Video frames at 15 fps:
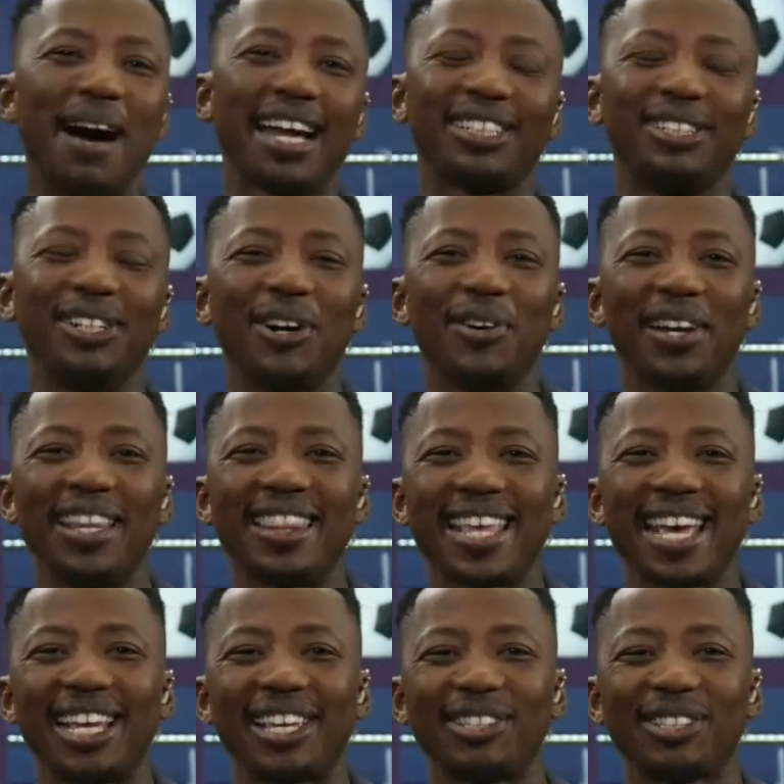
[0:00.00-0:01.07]
Michael Owen,
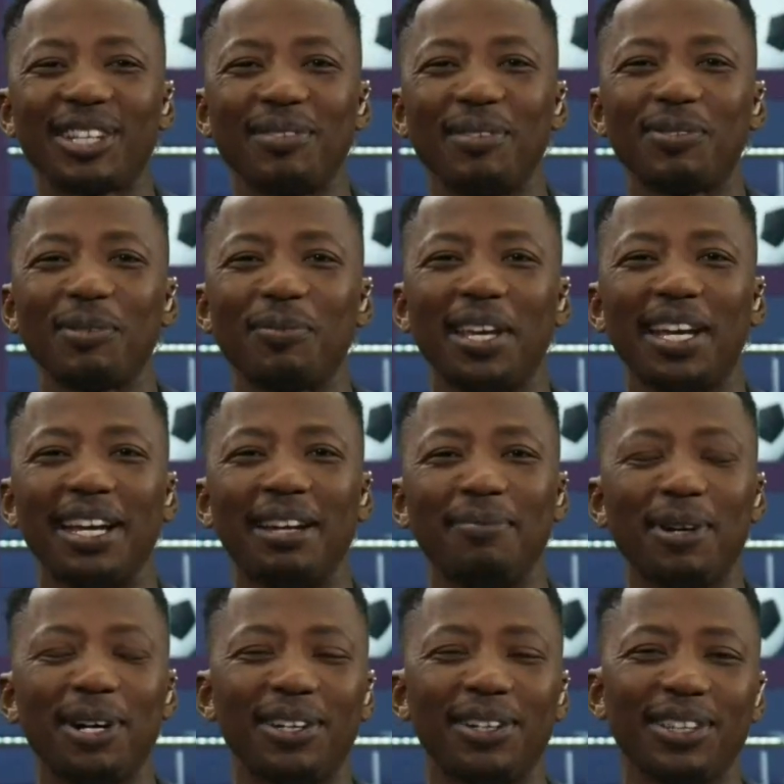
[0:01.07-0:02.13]
thank you so much for being
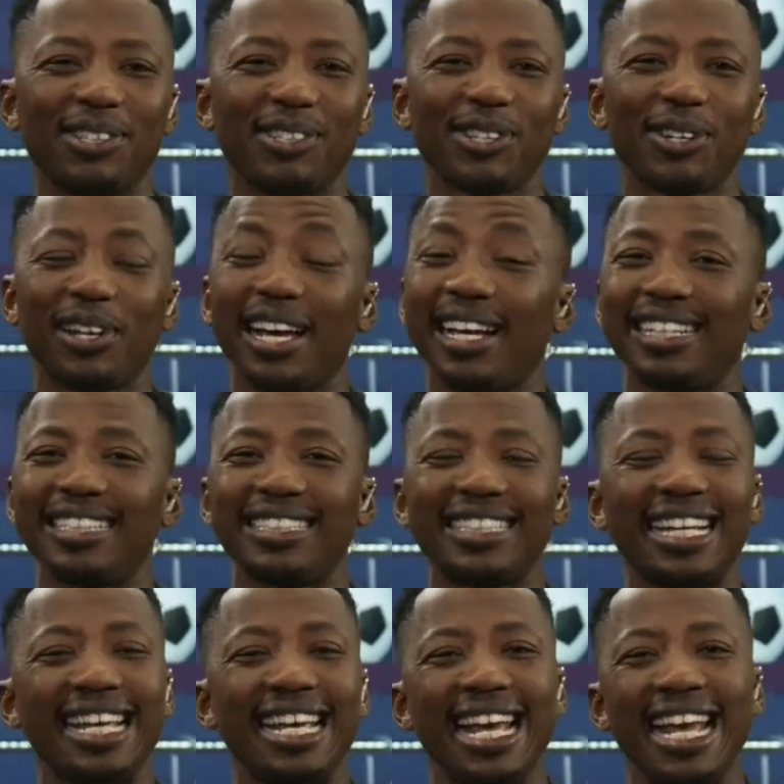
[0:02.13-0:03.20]
a part of the show. Like I
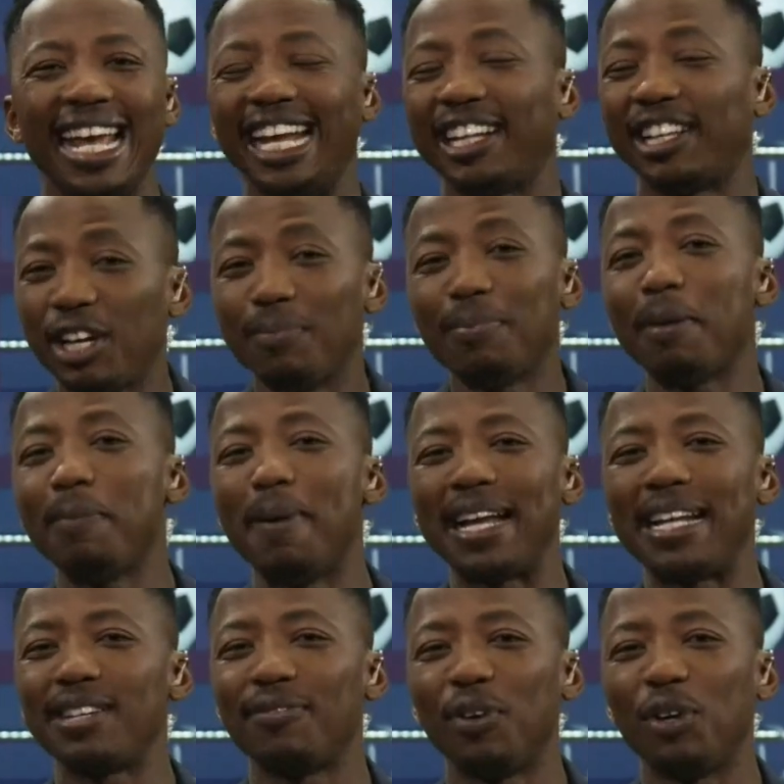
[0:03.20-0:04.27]
said, it could be
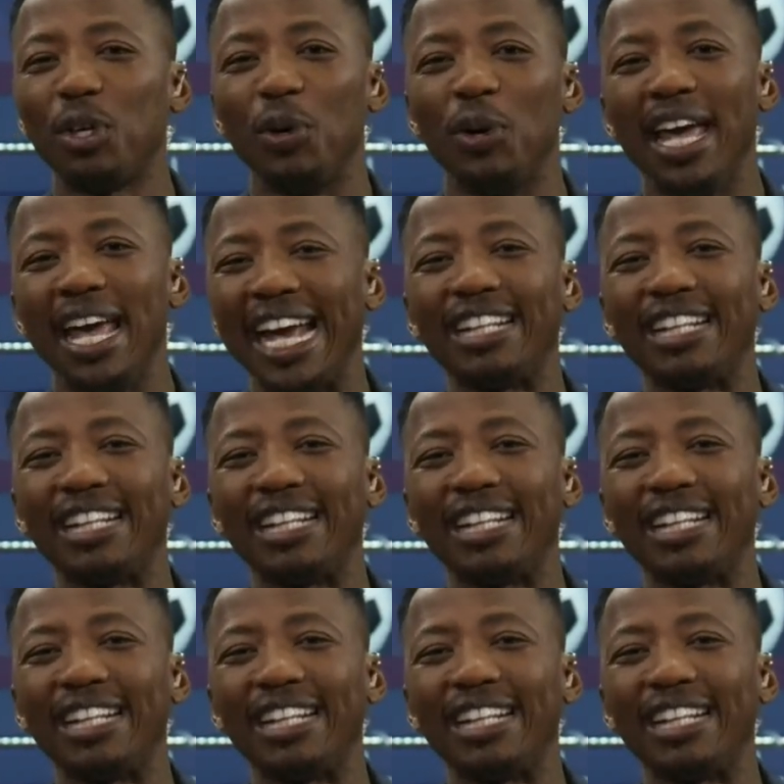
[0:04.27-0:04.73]
better for you.